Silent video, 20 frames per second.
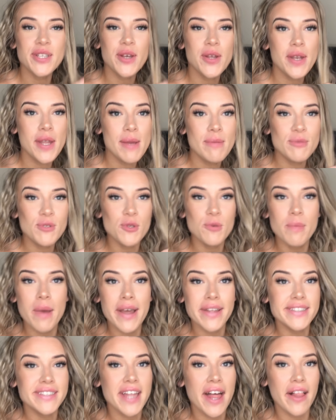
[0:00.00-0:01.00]
surname to
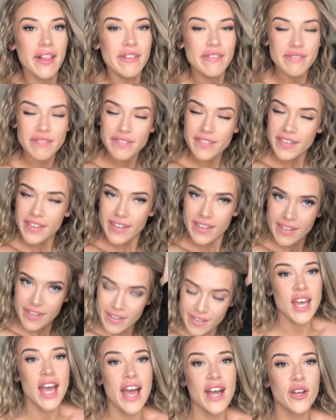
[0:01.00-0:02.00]
myself.
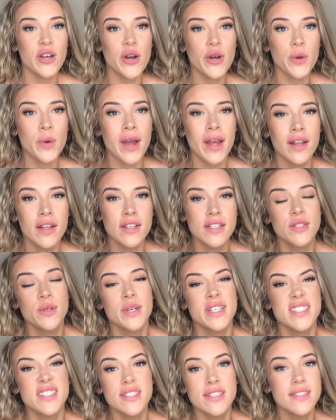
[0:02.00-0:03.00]
So I got quite lots of
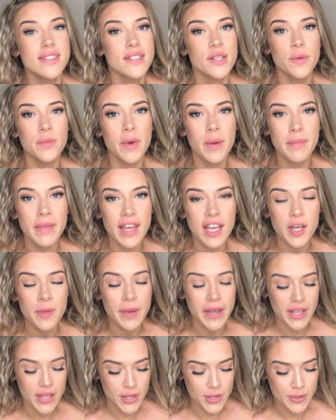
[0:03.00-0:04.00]
questions on what makeup
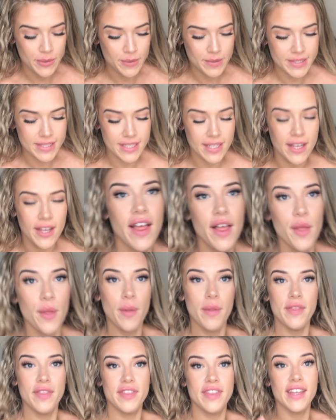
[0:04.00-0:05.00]
I use.
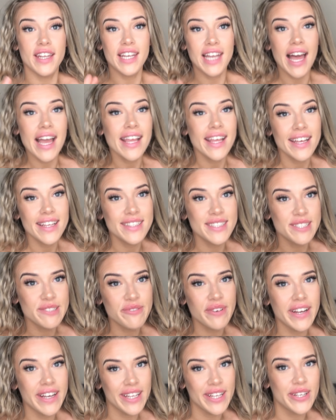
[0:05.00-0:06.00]
The lighting's
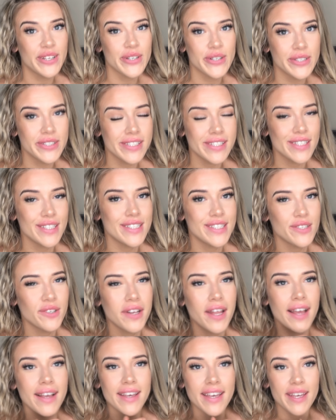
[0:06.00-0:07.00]
really good.
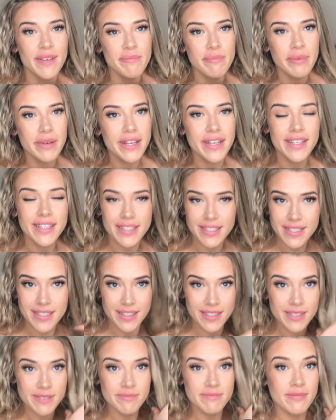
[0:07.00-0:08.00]
So like in
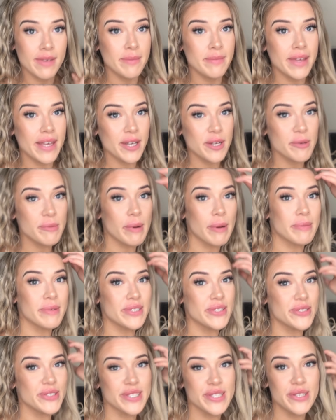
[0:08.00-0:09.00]
person, my makeup
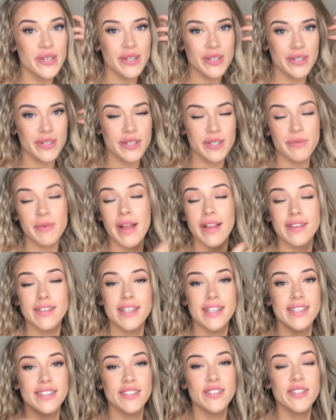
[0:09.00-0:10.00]
probably does not look, well,